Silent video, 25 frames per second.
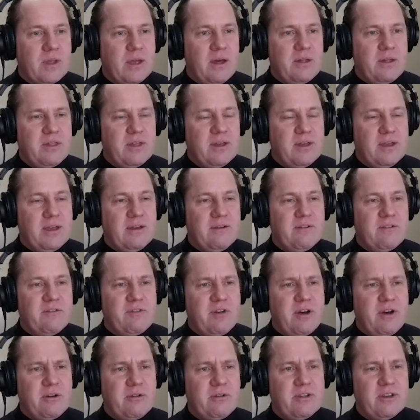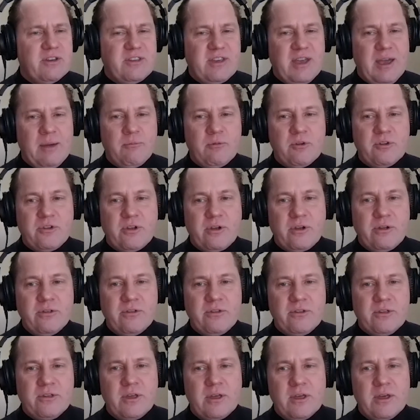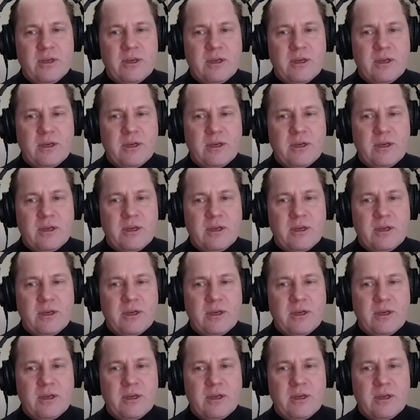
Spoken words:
I think, final exam results.